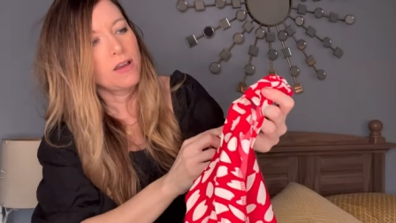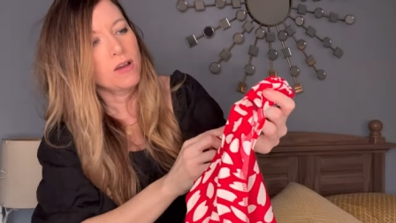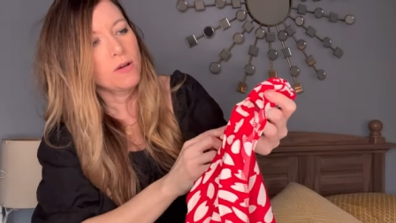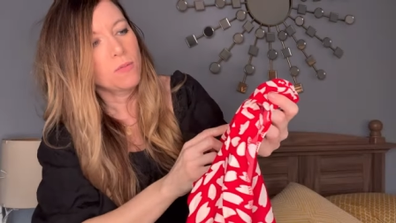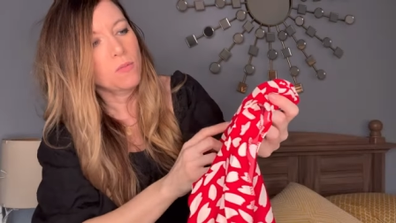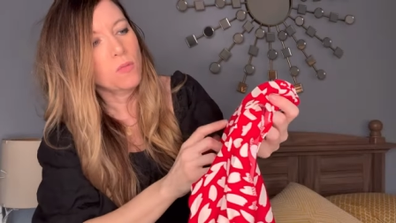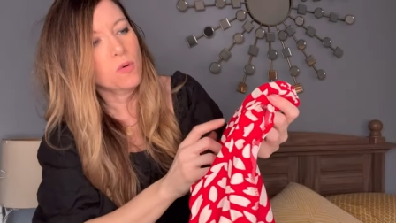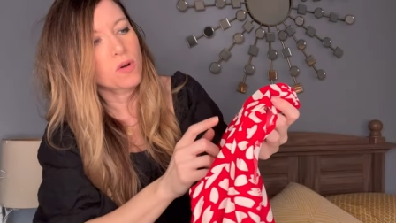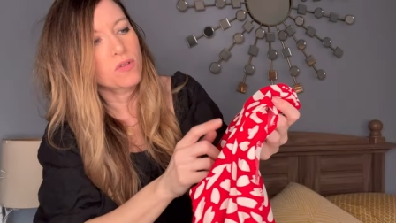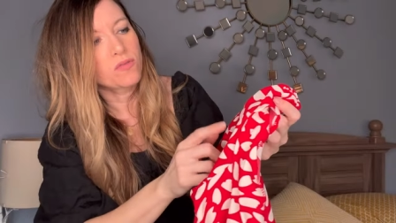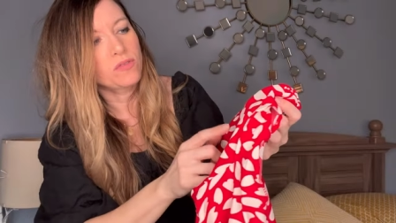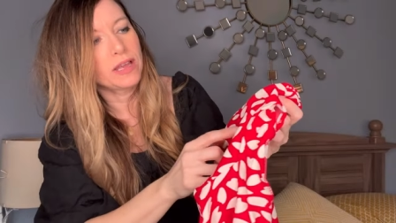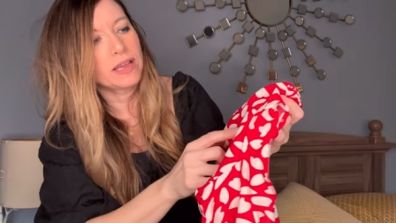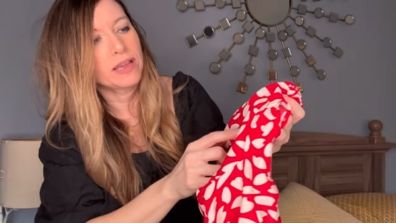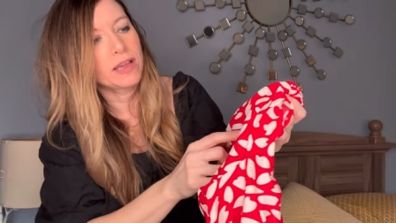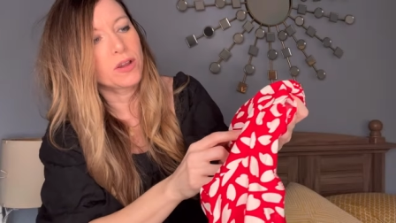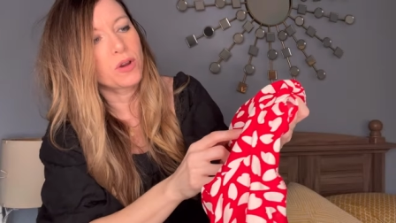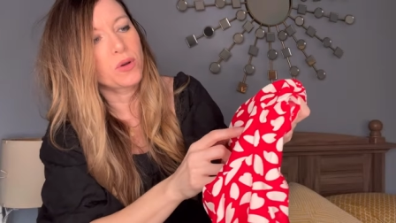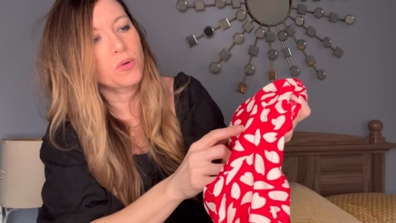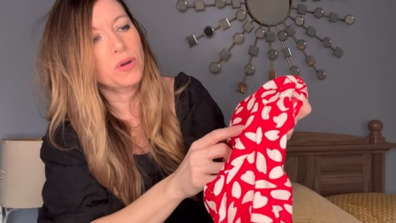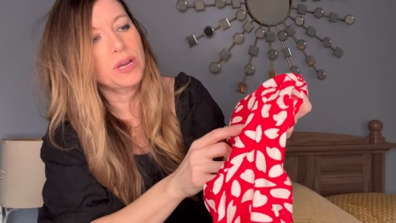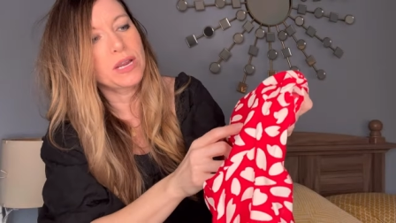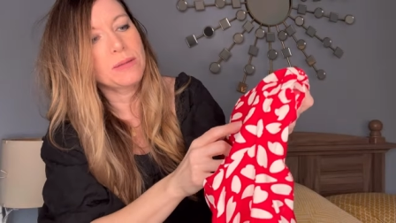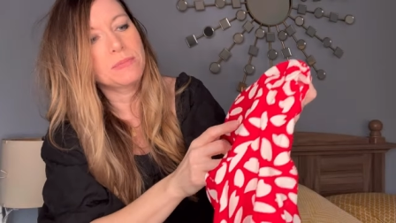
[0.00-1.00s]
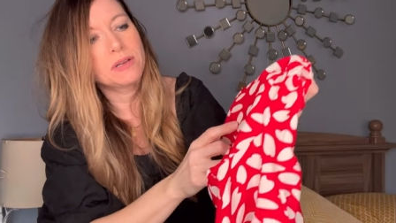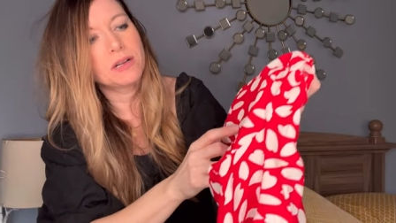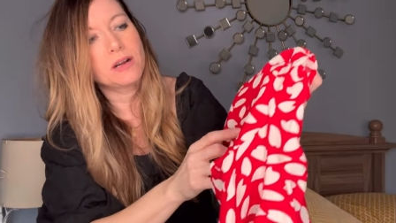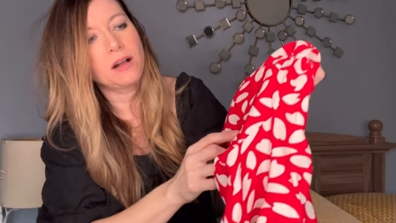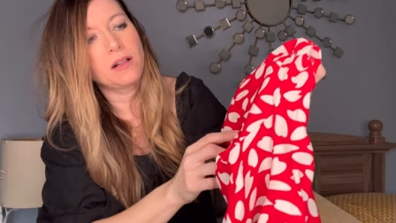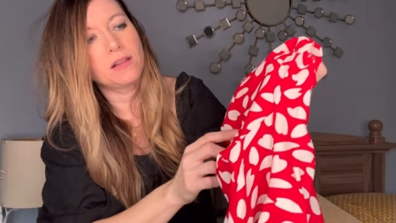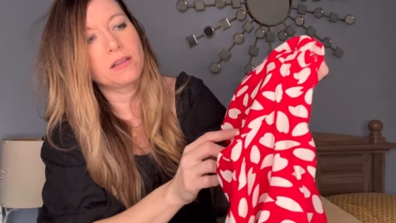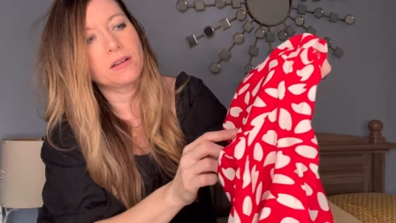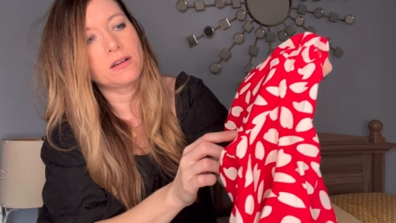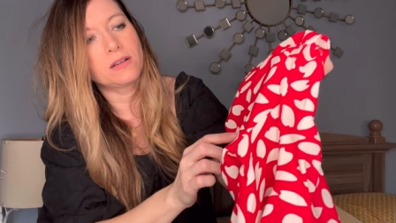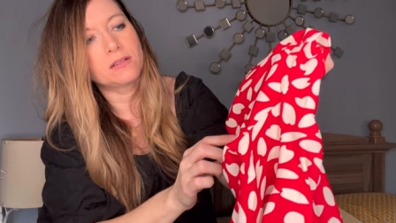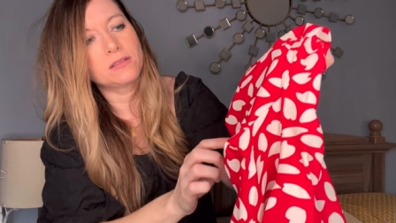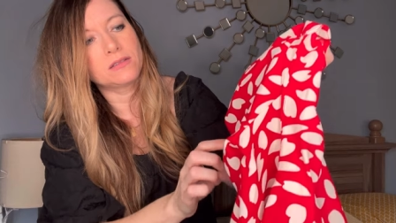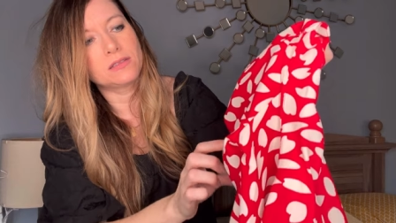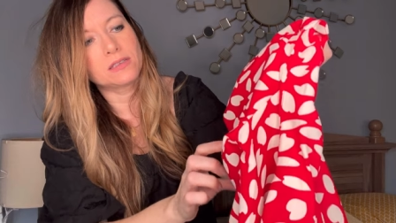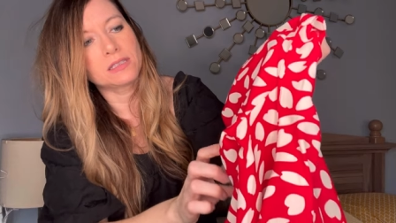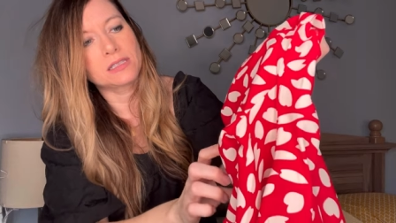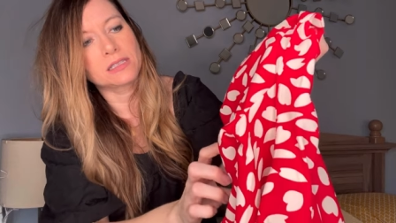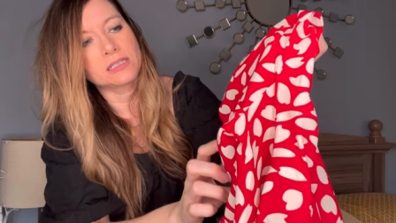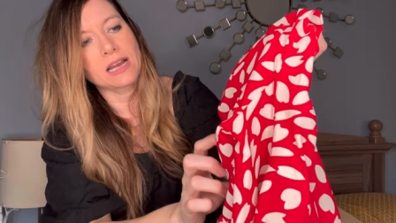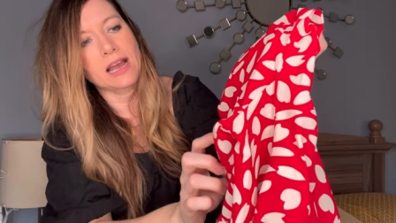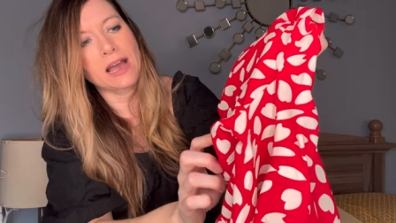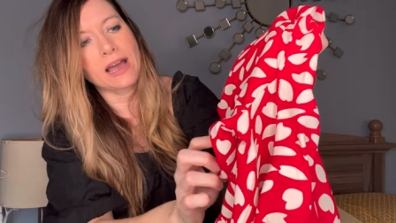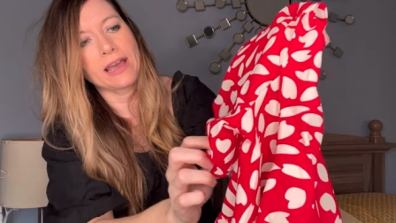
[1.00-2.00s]
more of like a cream colored
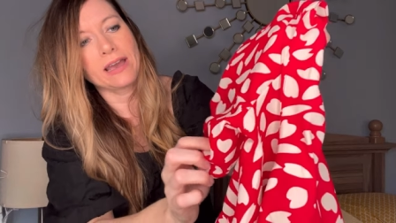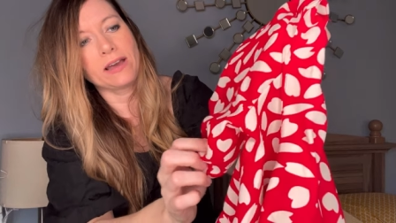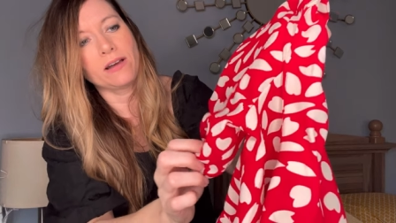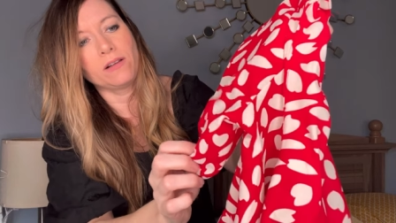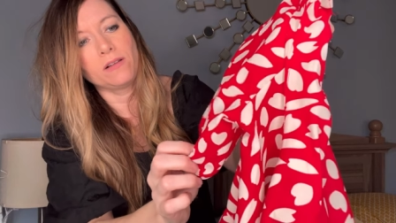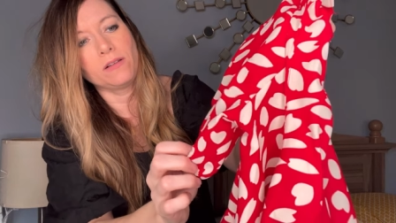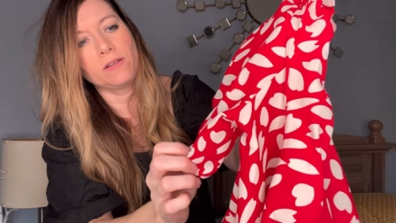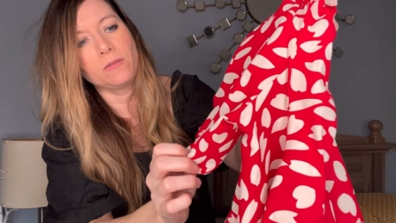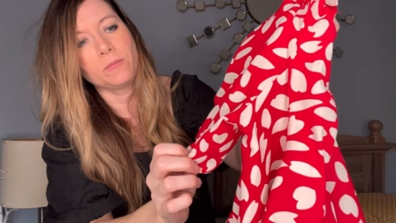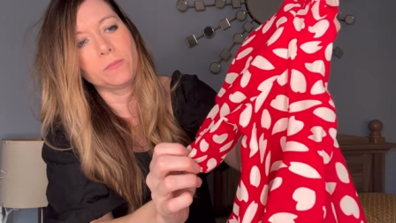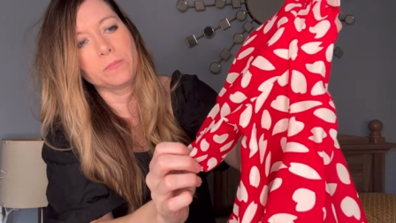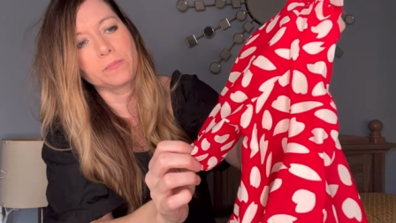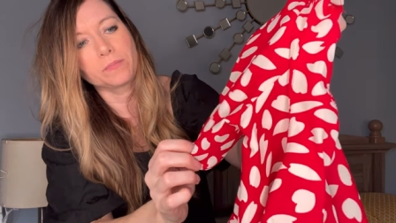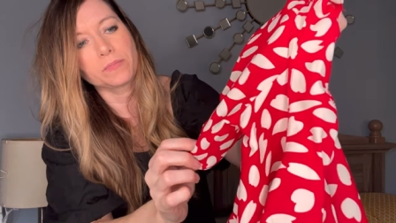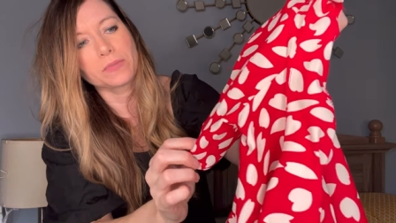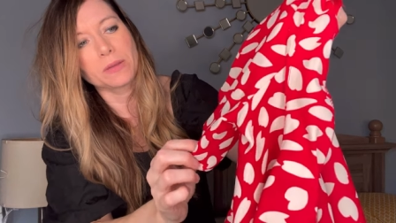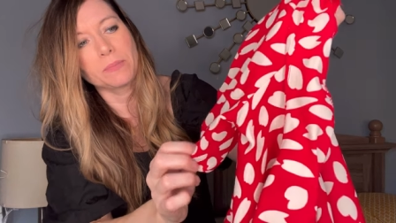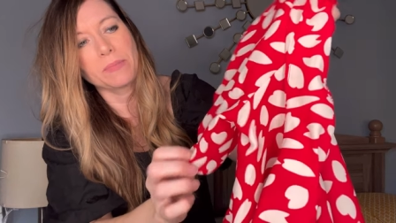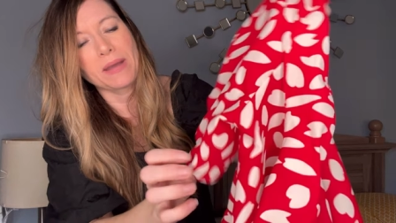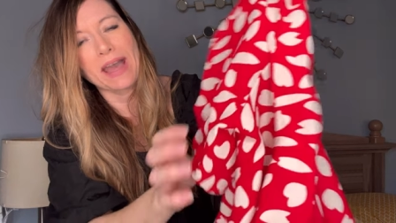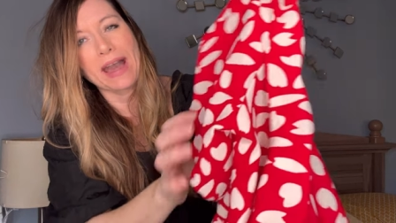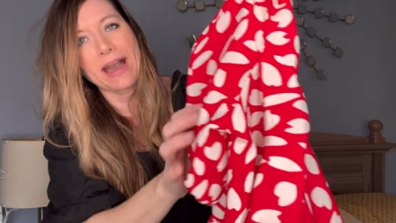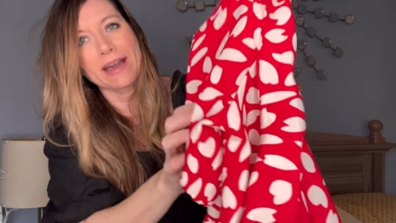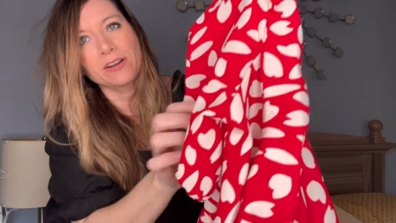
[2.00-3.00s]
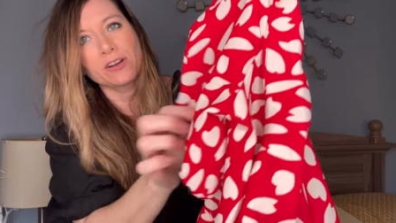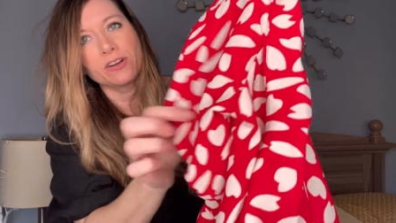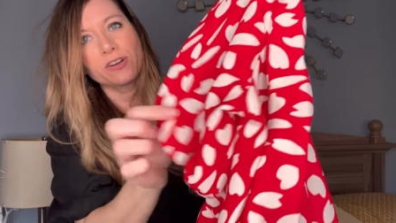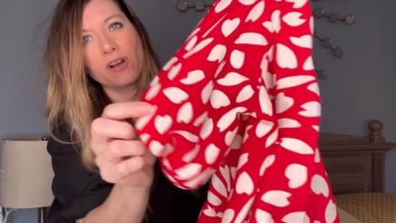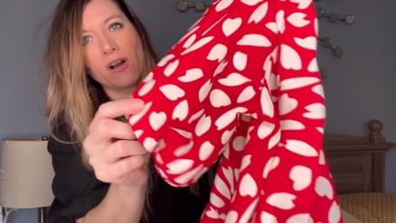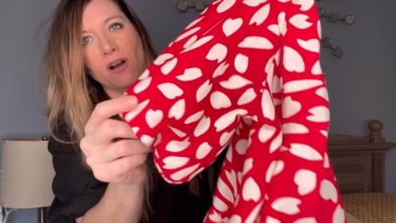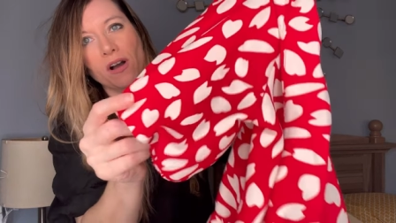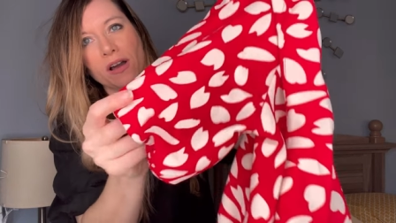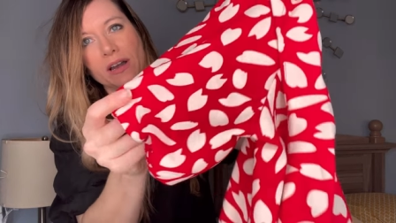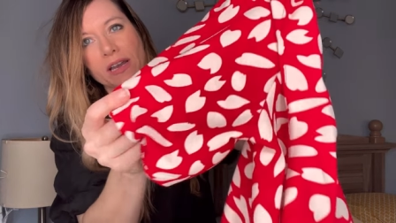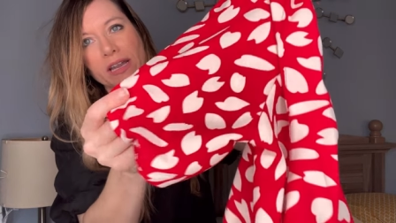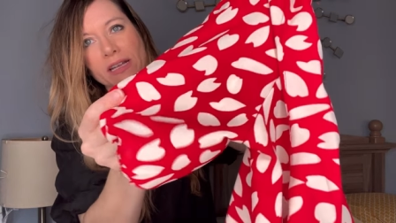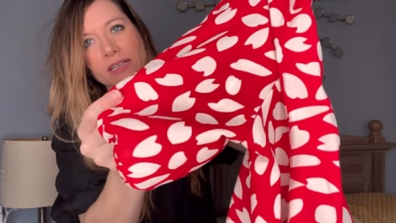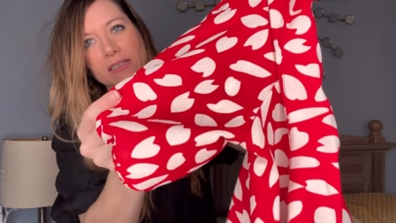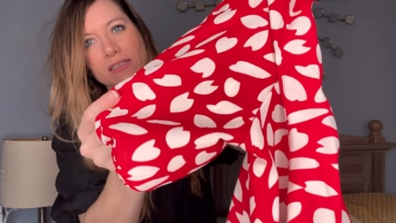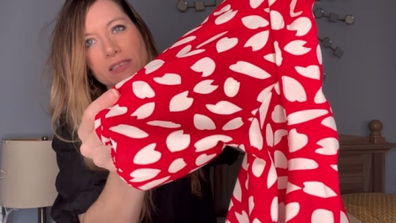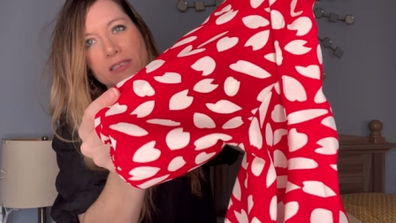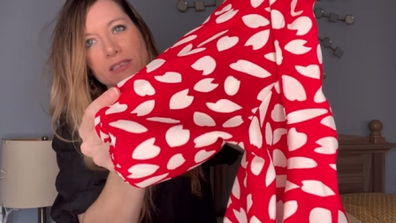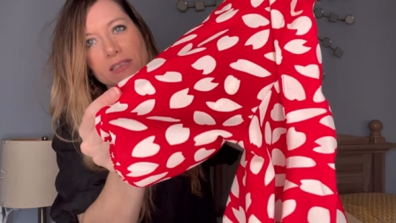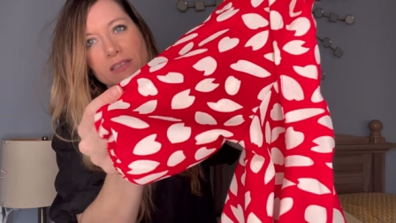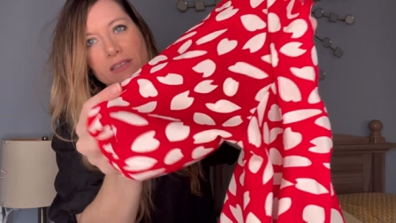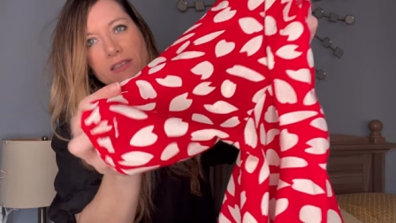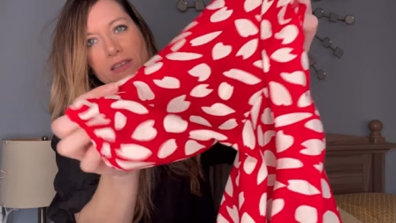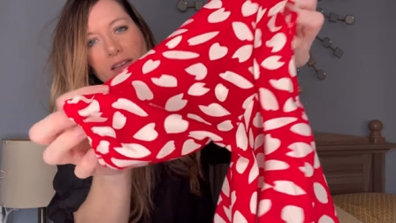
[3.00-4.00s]
style pattern on
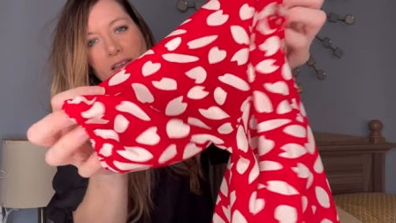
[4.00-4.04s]
it.